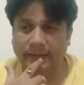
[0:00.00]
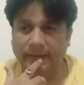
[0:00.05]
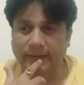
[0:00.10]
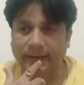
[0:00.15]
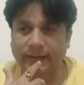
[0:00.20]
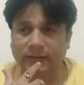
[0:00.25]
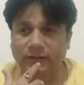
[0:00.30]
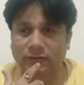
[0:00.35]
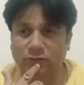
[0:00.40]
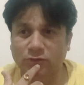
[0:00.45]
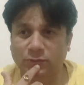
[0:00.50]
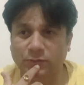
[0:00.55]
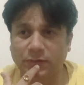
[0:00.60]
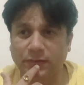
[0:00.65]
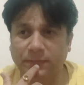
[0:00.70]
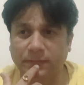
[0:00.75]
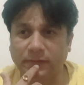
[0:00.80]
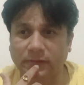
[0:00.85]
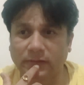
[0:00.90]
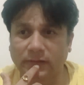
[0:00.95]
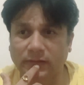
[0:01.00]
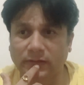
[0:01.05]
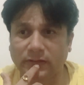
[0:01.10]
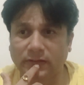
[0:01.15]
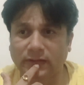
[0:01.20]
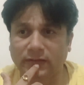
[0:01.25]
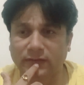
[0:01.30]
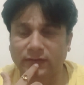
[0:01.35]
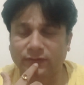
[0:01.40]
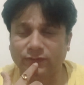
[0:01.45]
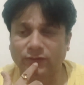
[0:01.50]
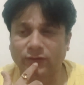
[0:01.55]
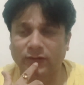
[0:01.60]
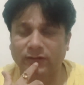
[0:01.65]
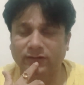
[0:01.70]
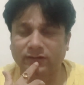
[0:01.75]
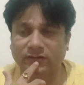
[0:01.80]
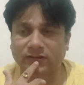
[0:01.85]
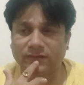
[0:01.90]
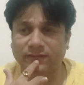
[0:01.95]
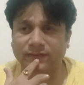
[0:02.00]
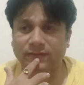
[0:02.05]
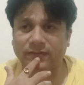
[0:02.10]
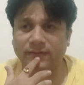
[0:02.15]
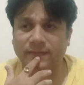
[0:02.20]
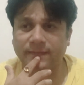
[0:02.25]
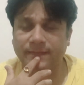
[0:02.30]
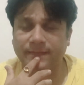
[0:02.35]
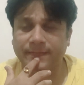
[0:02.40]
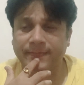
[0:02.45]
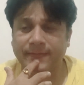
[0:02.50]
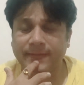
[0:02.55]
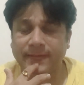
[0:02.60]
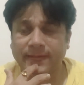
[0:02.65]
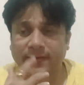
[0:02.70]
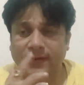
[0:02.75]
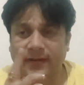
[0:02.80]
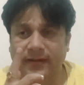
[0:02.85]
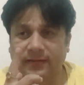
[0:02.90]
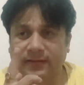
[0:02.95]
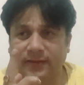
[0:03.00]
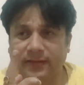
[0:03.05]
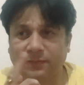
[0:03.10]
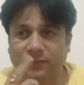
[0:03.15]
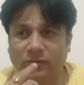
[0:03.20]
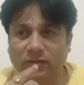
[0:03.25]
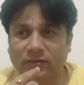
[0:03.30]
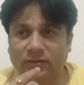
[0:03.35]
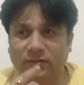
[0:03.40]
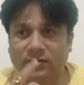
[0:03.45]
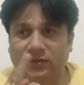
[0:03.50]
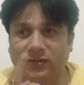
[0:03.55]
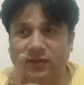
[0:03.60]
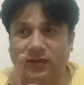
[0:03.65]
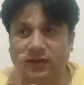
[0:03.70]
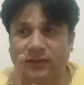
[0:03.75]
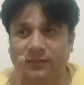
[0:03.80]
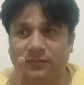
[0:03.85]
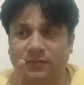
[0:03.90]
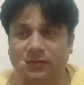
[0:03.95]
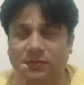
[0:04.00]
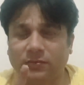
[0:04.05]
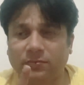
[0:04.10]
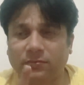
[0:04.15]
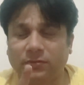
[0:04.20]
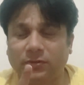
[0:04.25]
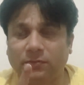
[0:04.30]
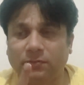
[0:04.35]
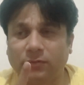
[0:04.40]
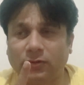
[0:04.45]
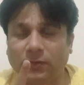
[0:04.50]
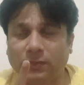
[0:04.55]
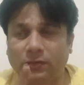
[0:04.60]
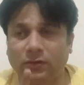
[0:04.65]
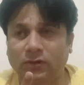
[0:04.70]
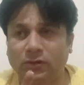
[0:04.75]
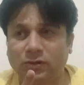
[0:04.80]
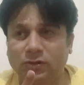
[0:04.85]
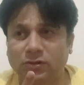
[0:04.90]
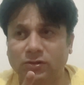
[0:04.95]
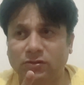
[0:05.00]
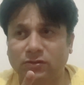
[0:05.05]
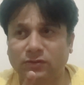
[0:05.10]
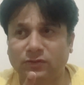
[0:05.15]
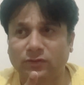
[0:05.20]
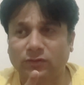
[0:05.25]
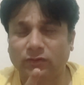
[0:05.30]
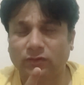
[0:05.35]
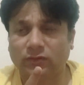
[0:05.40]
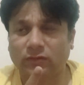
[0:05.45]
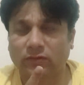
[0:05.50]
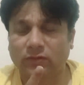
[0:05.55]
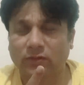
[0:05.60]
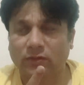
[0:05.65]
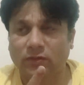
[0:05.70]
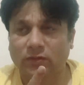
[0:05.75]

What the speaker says: English people in 1947. At that point in time, the population was